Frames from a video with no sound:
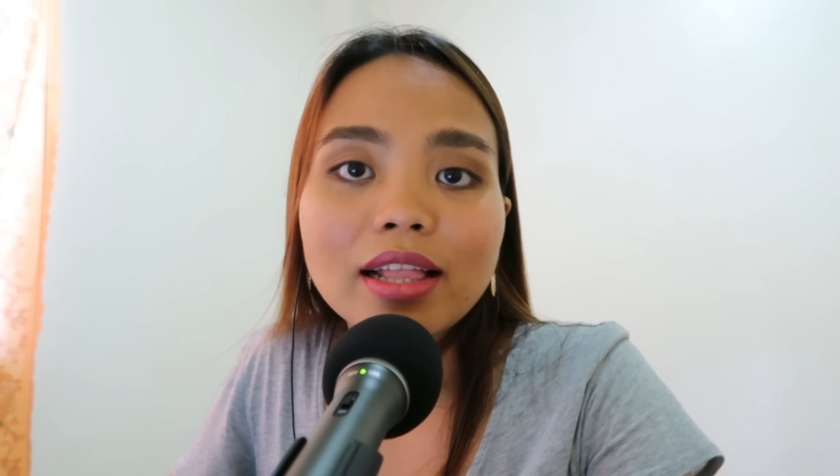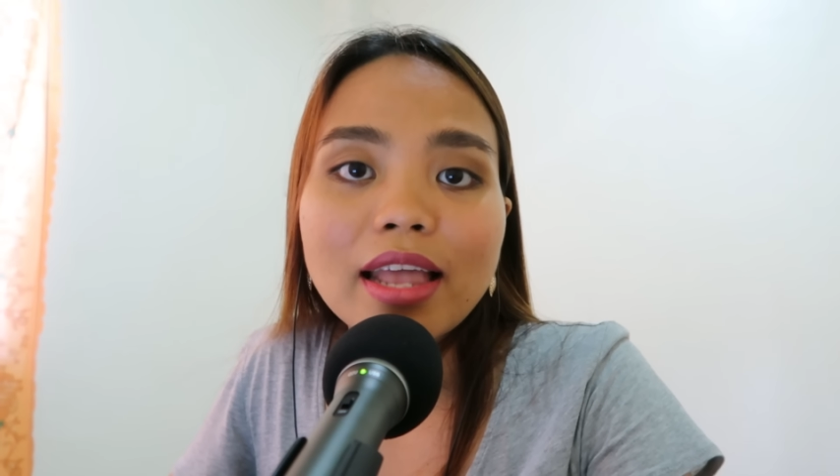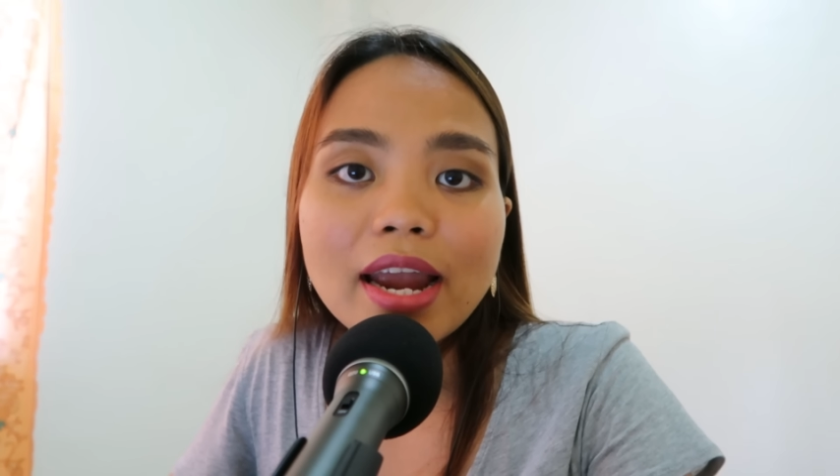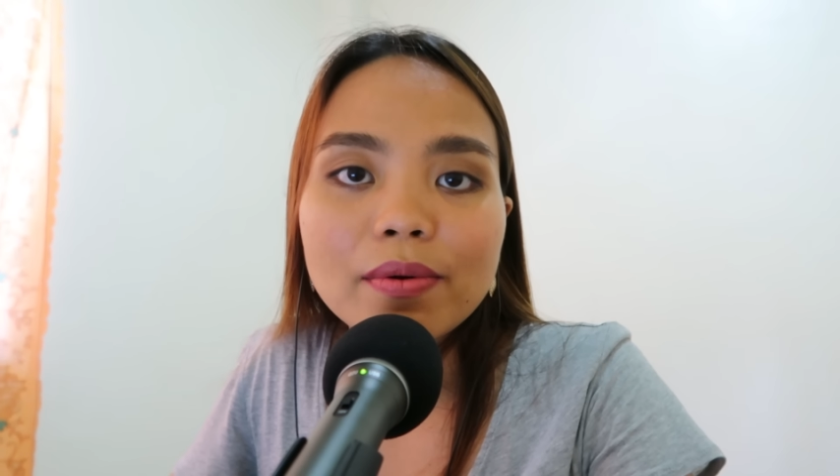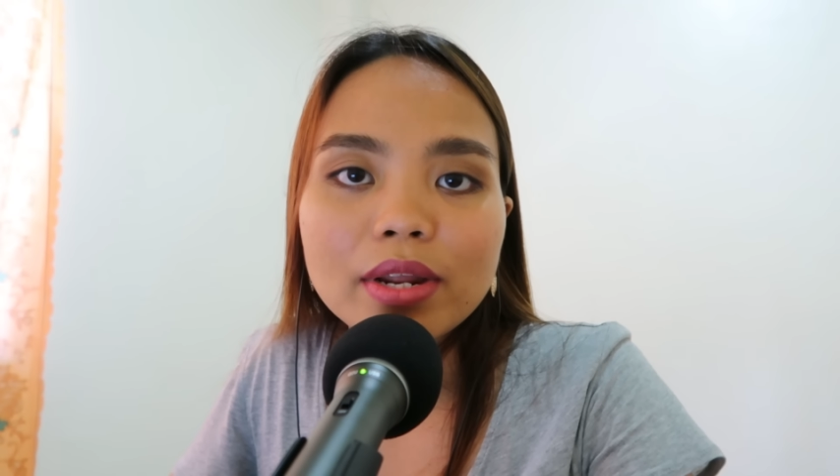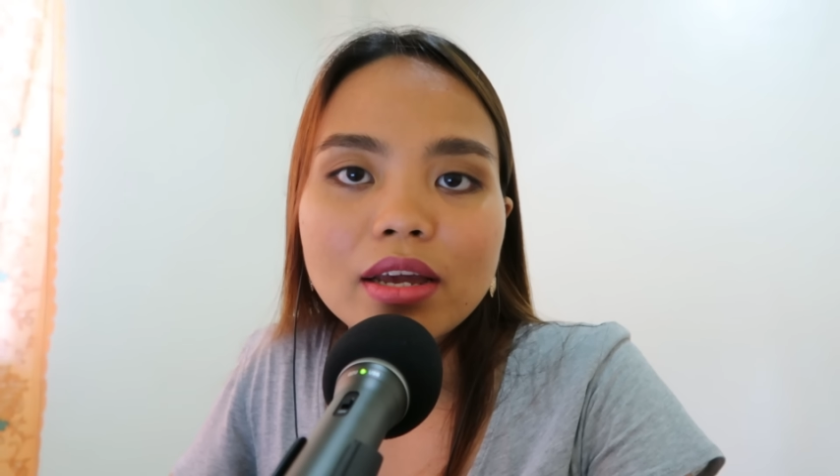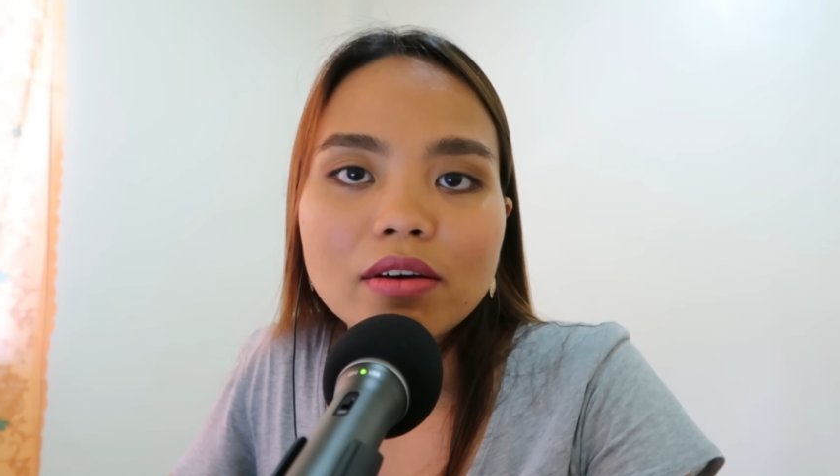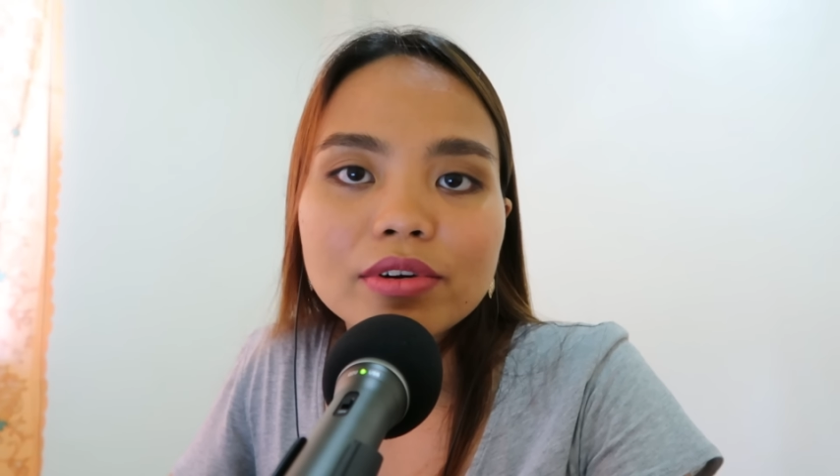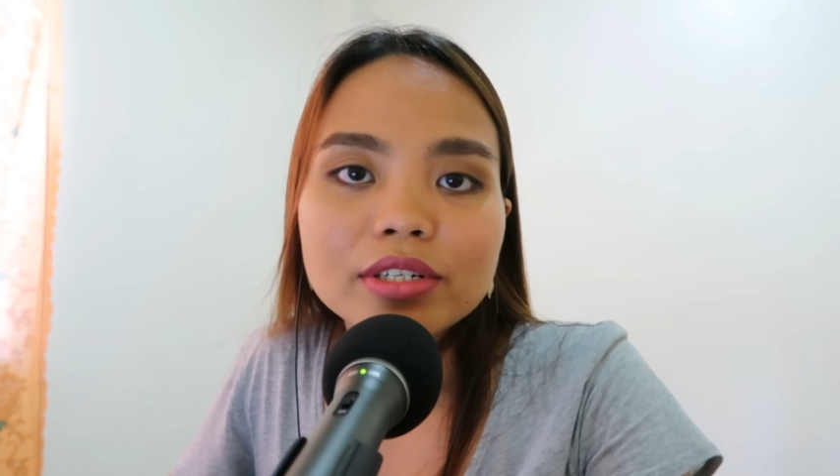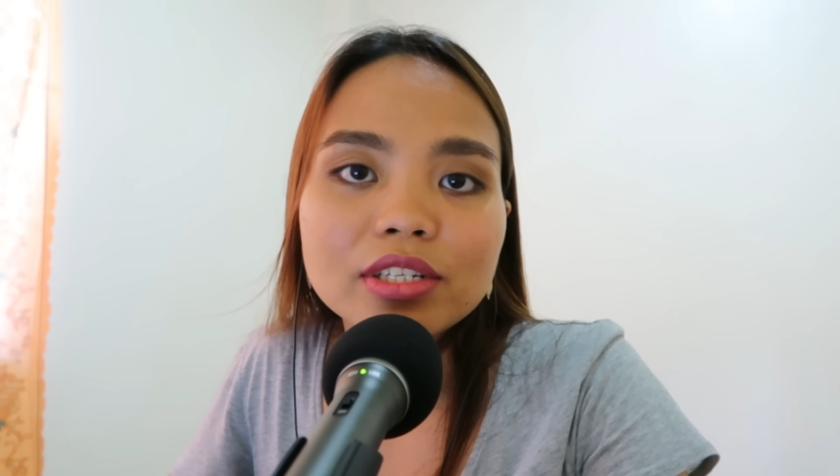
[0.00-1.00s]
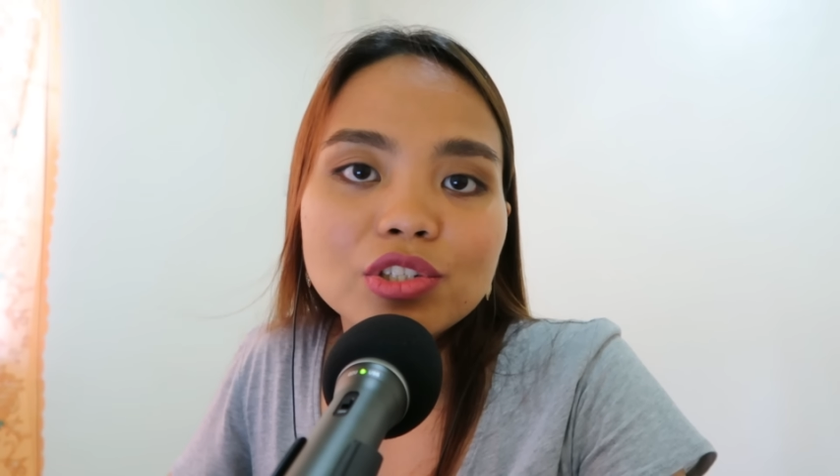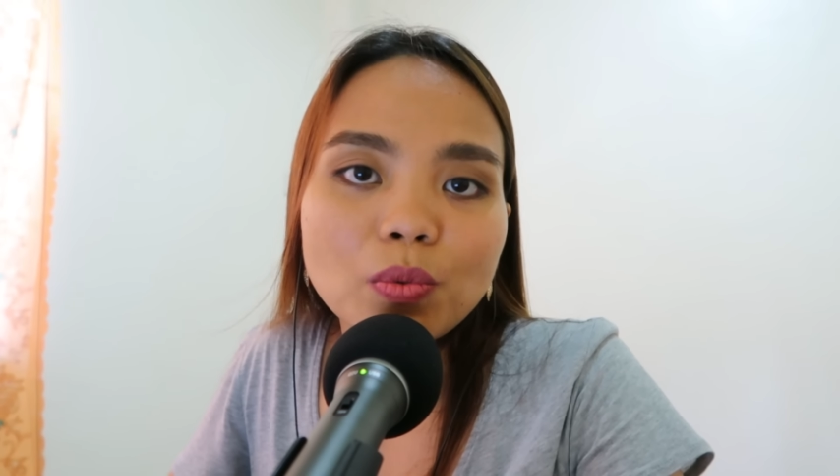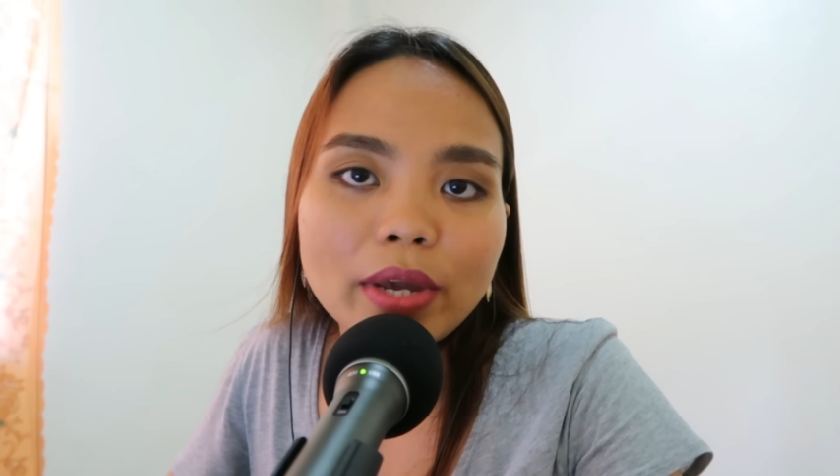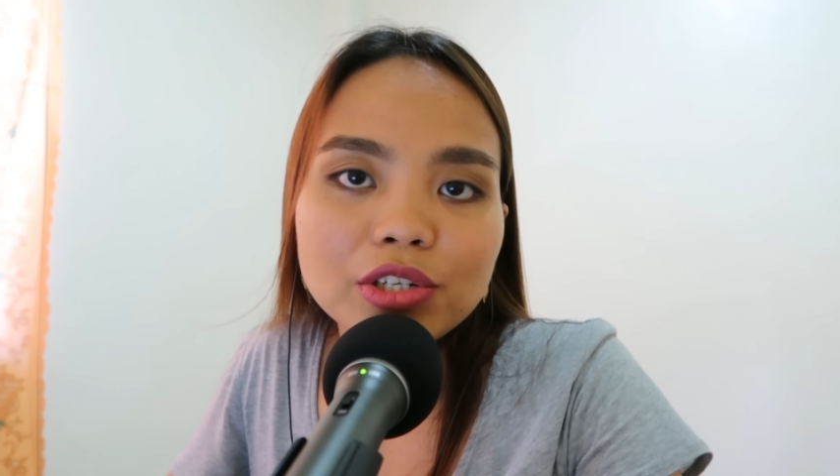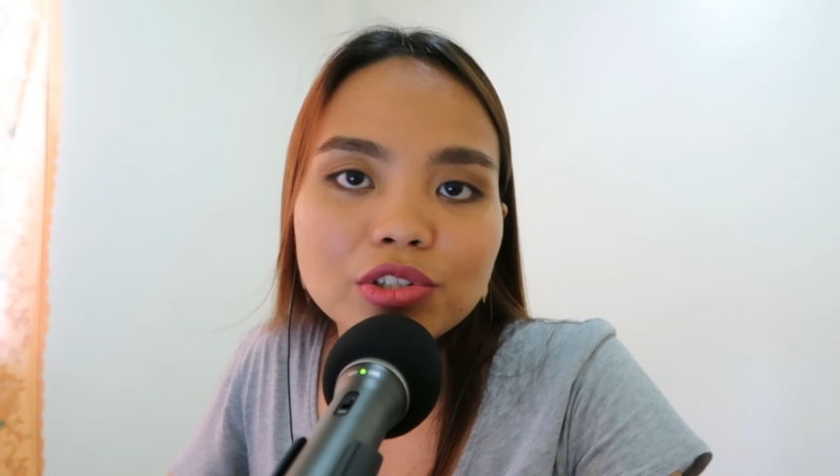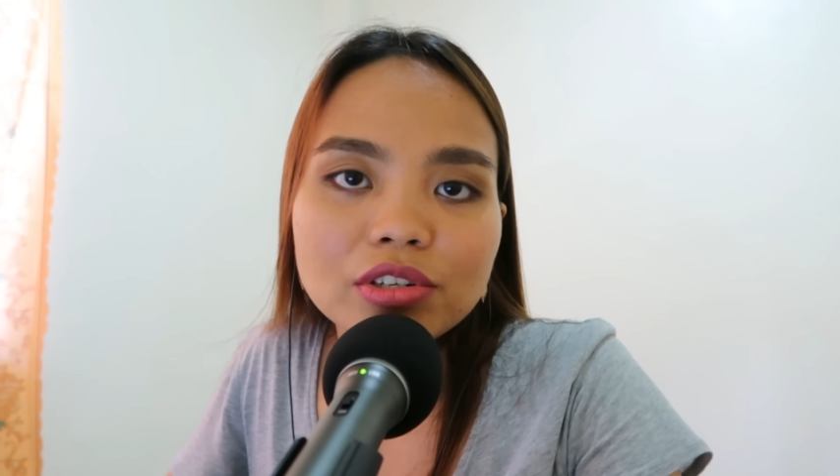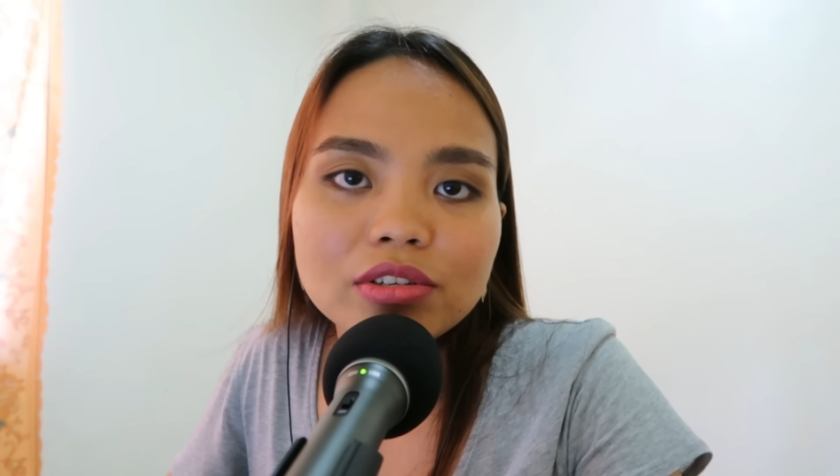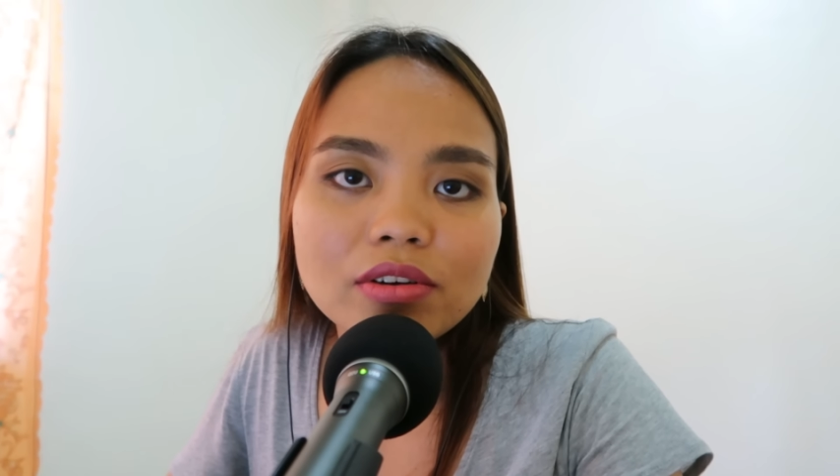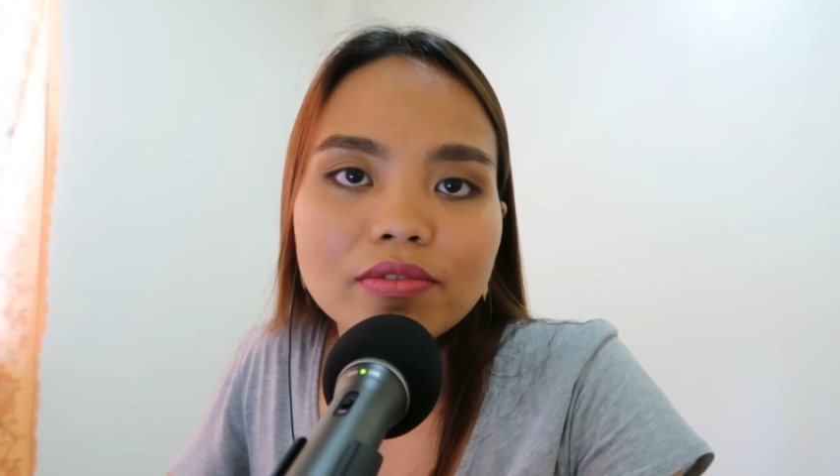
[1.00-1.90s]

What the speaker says: clarity of her situation,